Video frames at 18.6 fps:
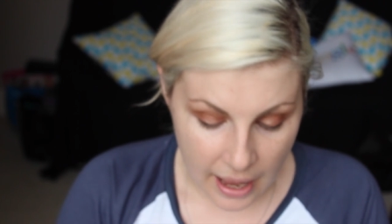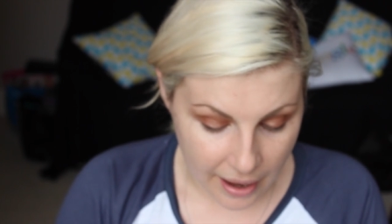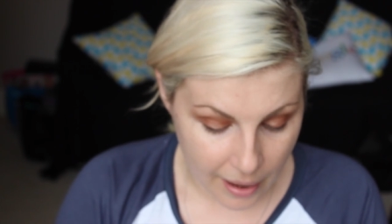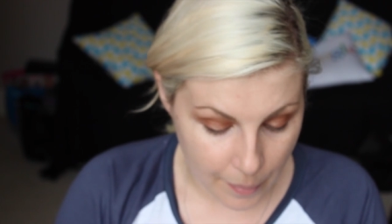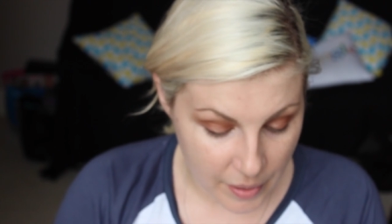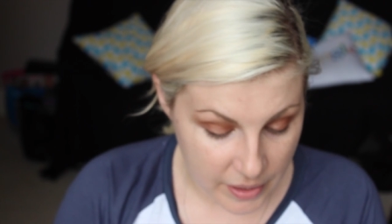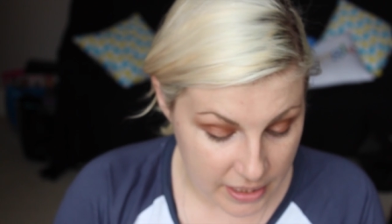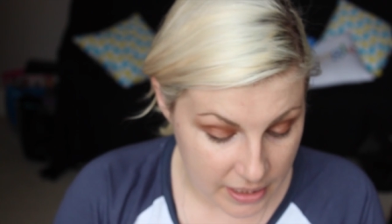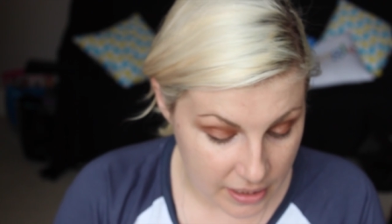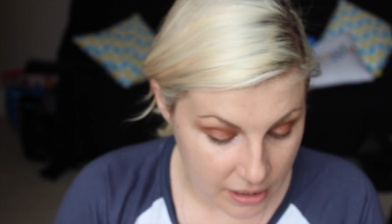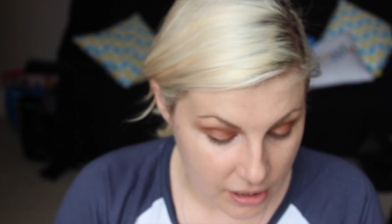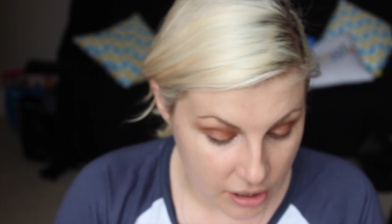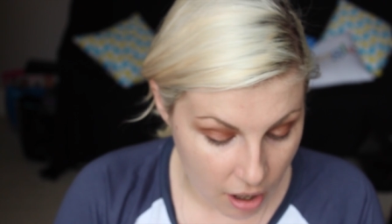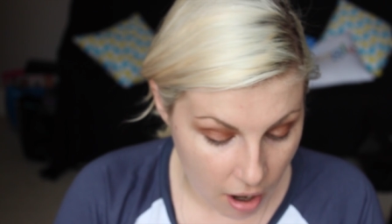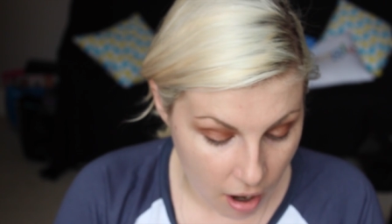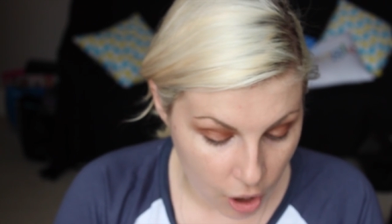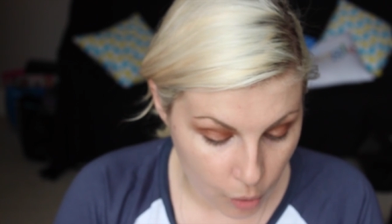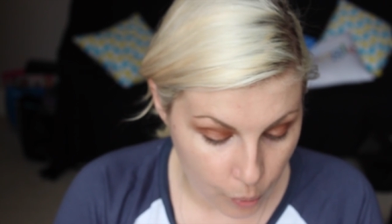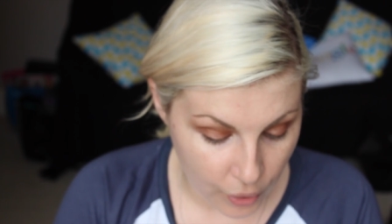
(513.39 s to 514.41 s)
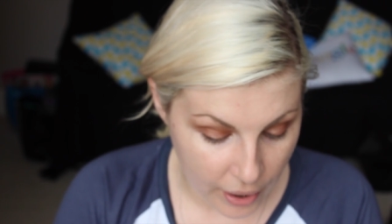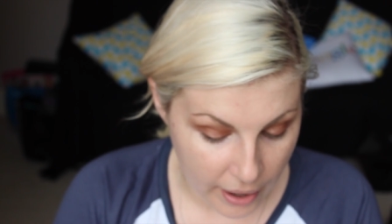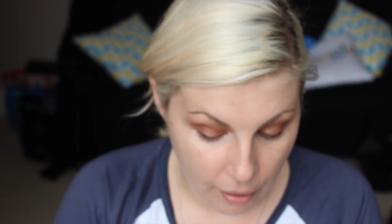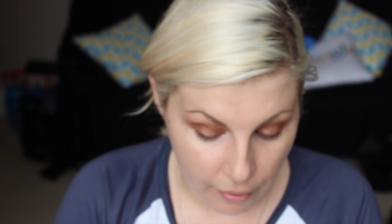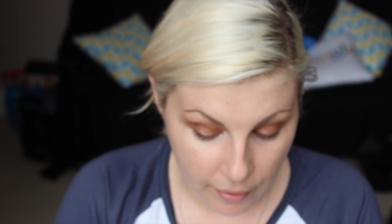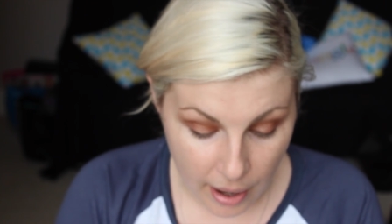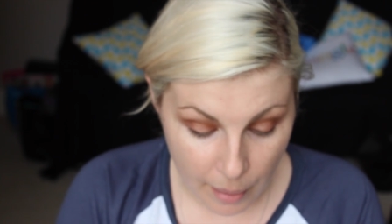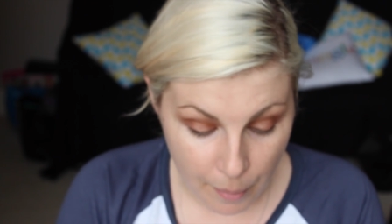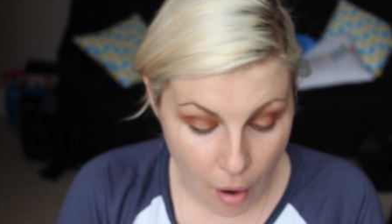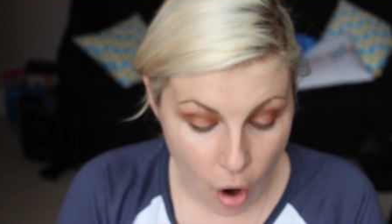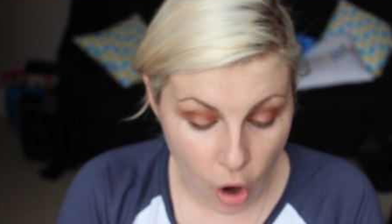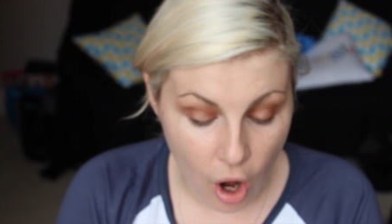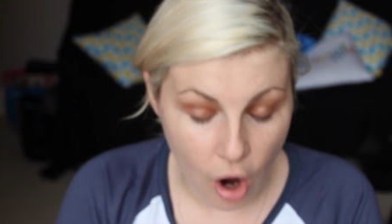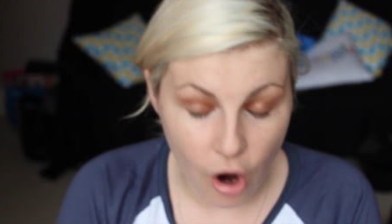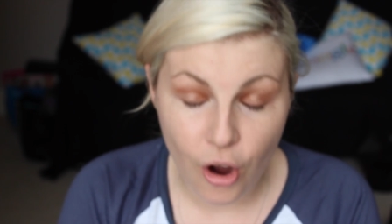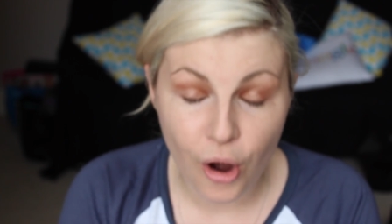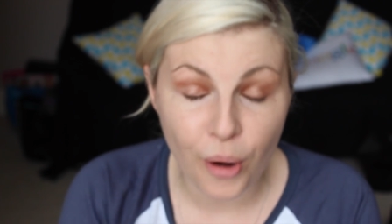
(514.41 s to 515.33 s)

Um, this is a dark brown. I'm